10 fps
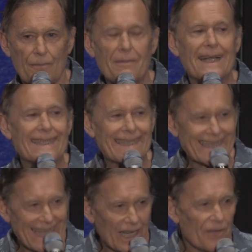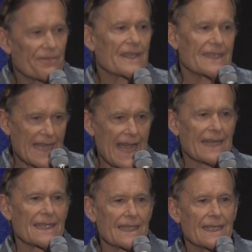Myself.
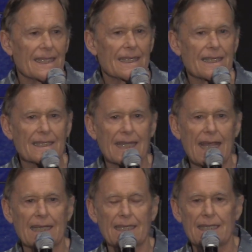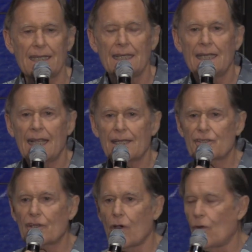Exactly. Exactly. And
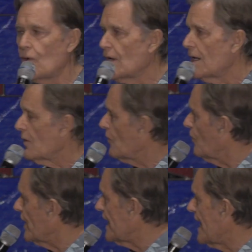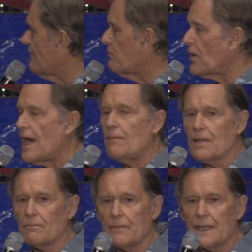so we have a problem